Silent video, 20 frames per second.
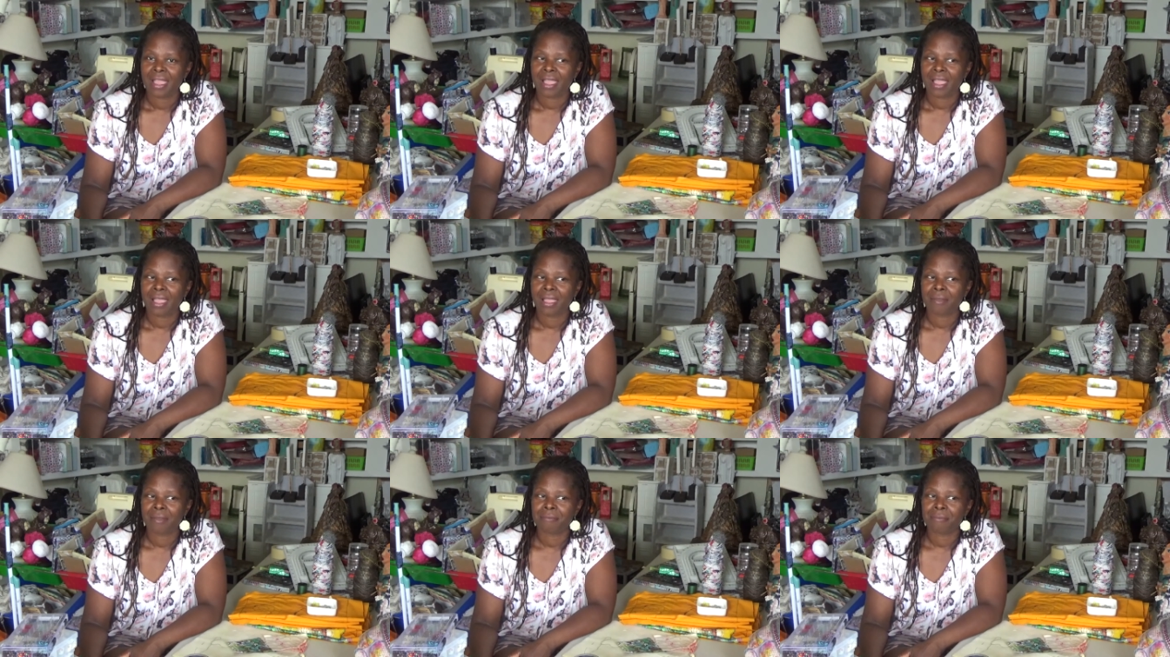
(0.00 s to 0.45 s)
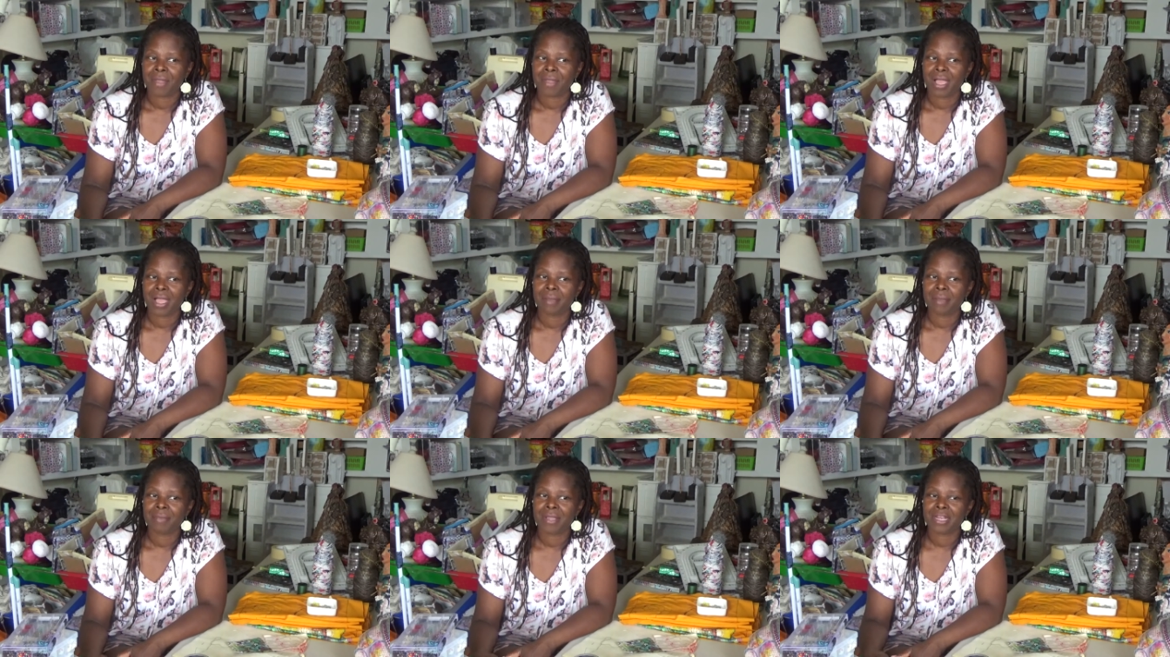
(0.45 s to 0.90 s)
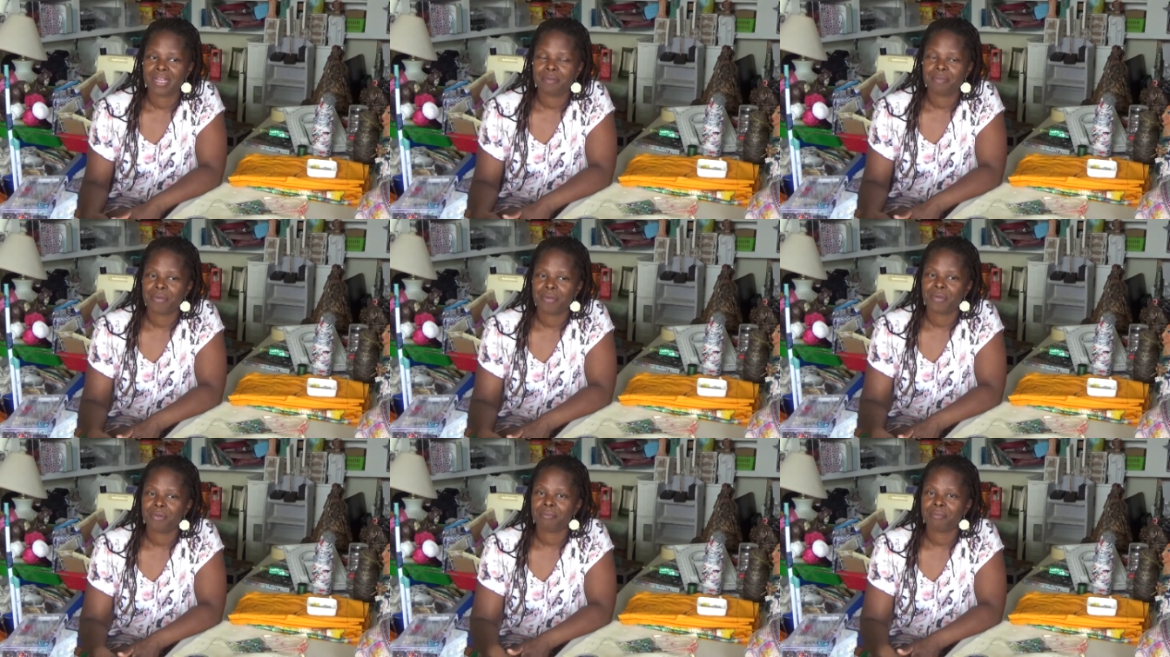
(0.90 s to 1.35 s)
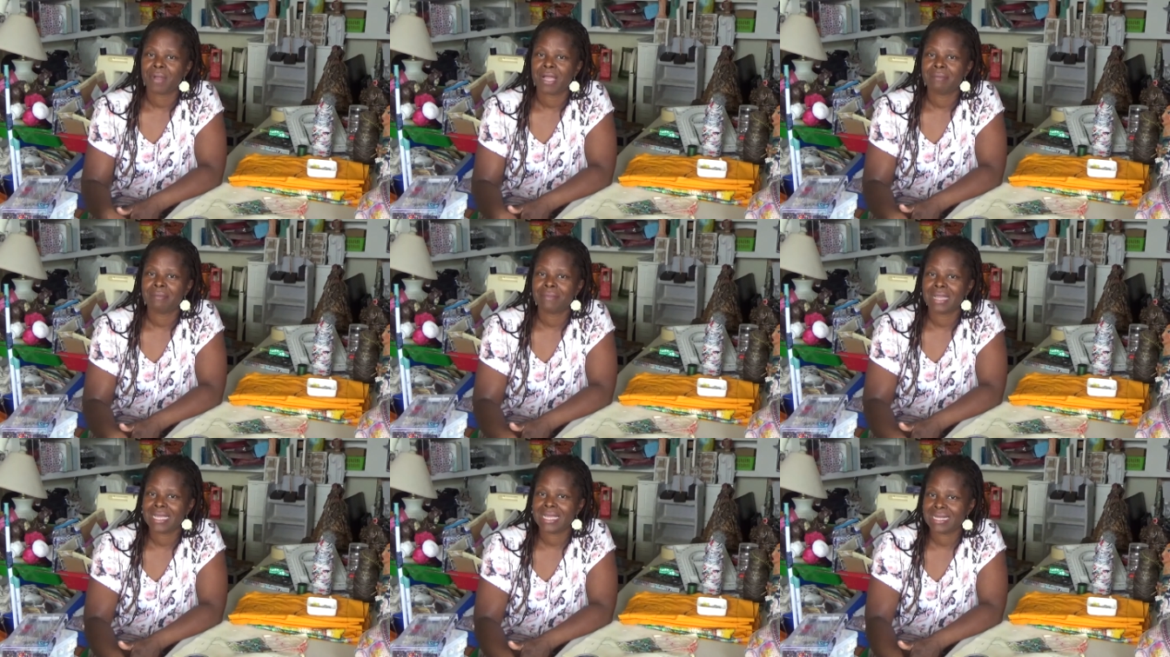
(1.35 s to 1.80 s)
I'm going to put
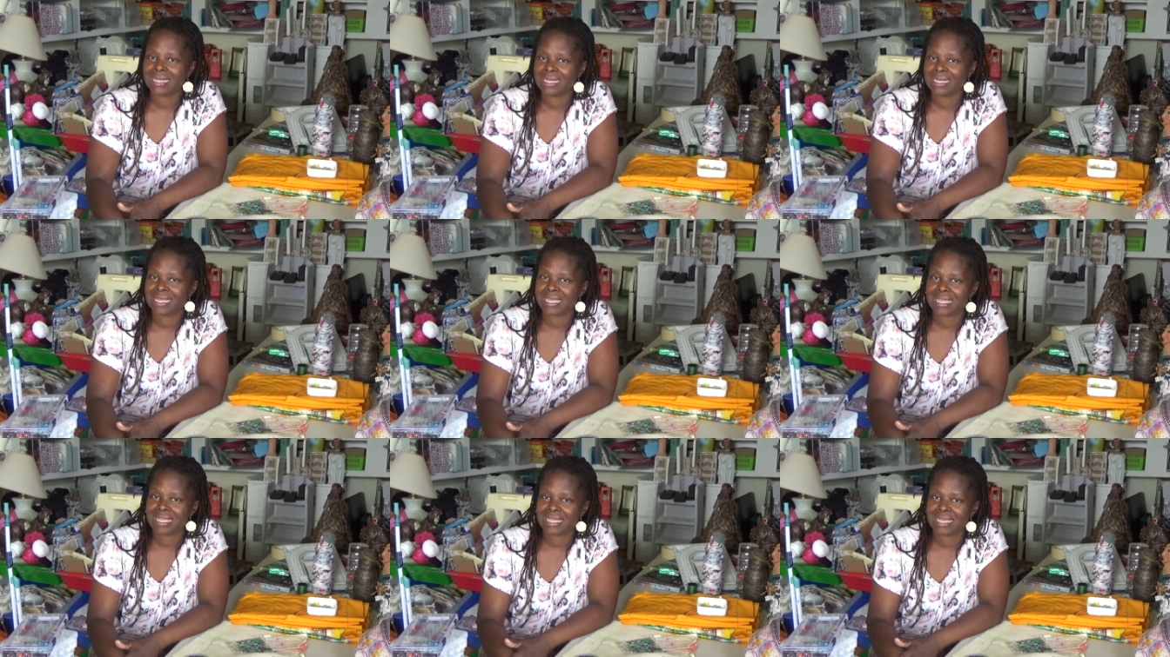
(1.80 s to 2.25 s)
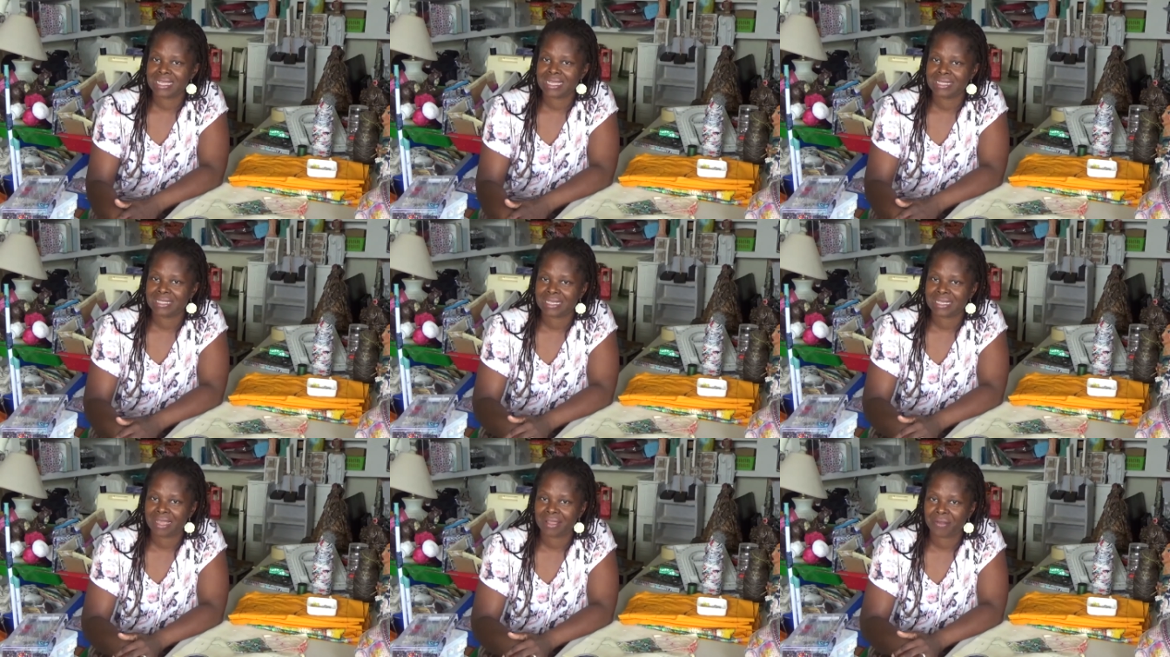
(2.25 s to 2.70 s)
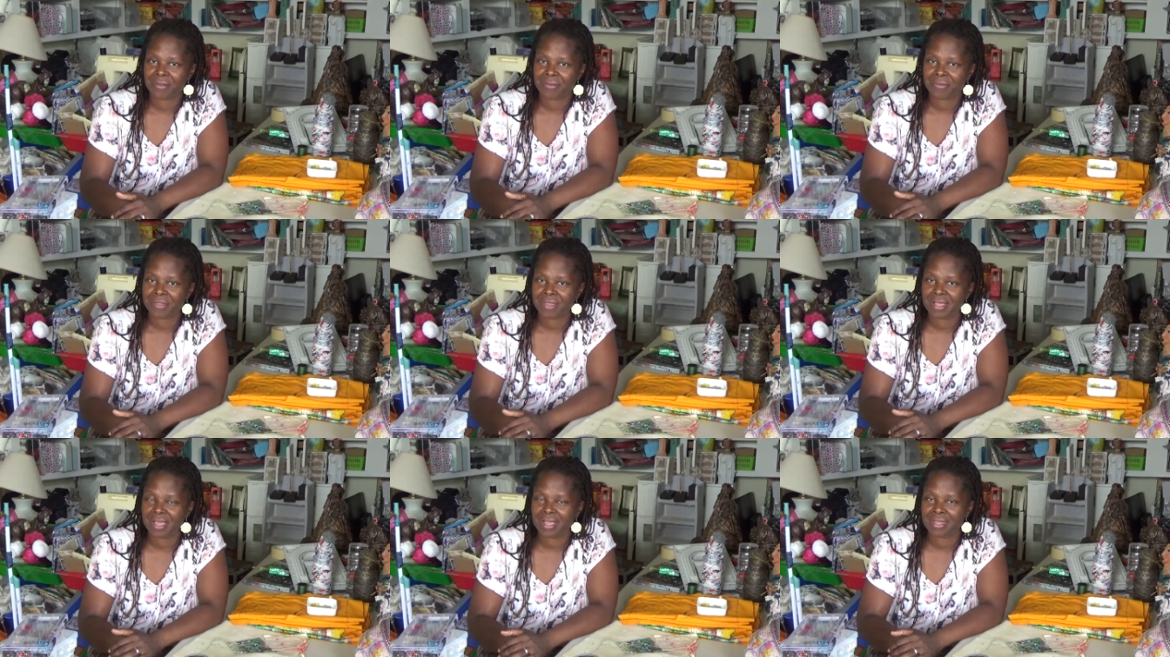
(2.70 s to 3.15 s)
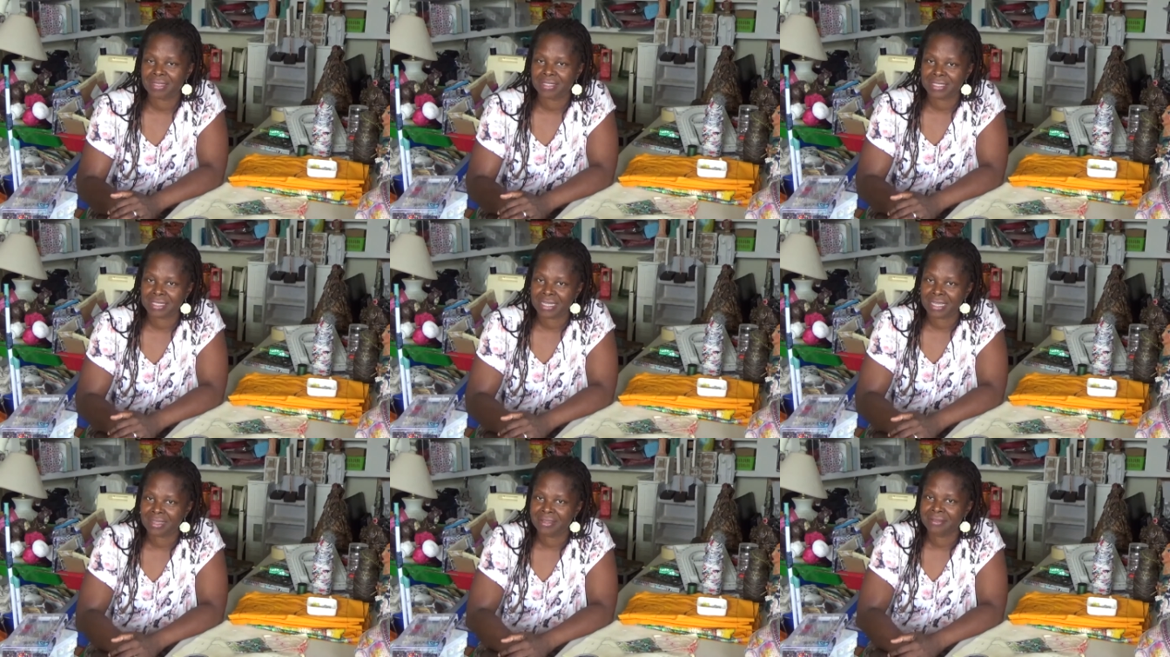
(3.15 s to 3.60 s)
my mailing list details
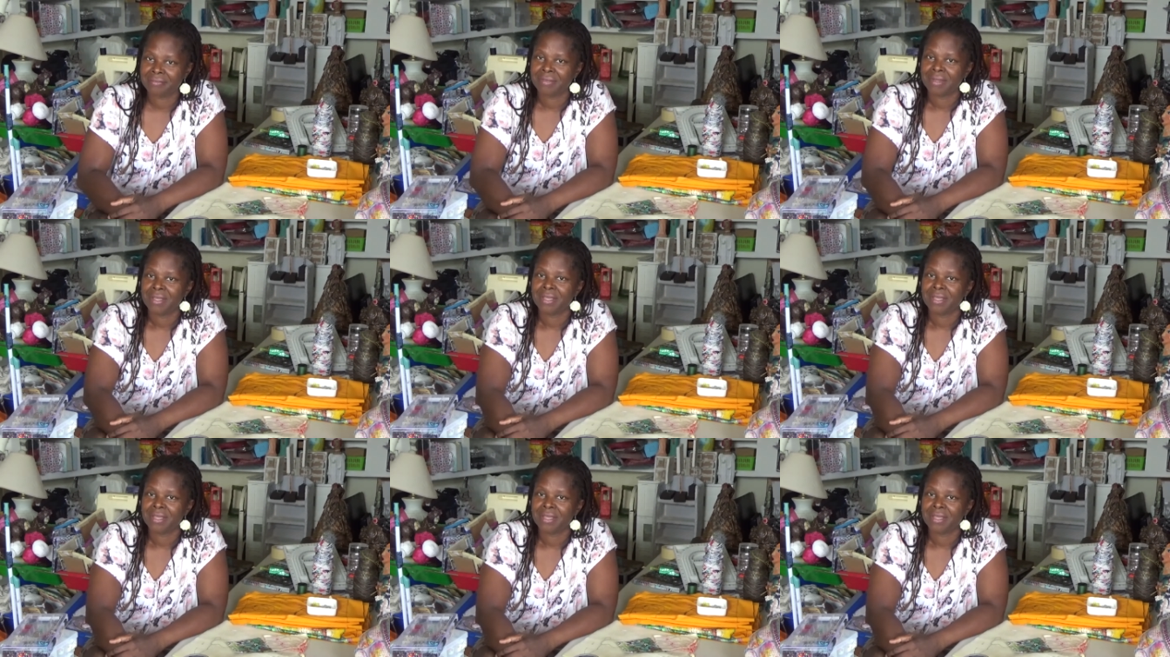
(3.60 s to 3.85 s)
under.